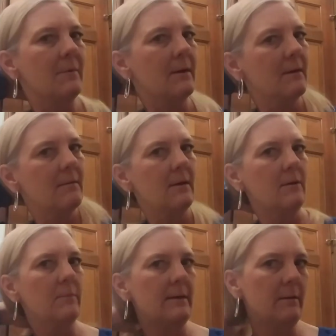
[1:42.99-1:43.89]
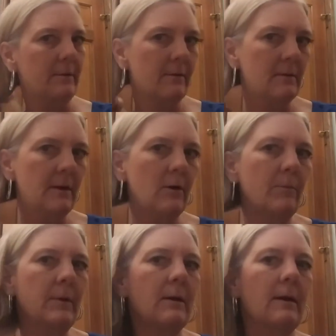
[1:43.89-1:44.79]
like I said, you might not be able to tell,
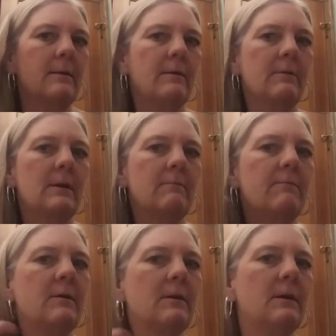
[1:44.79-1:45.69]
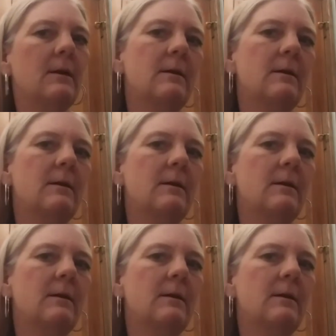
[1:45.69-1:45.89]
but I definitely can feel it.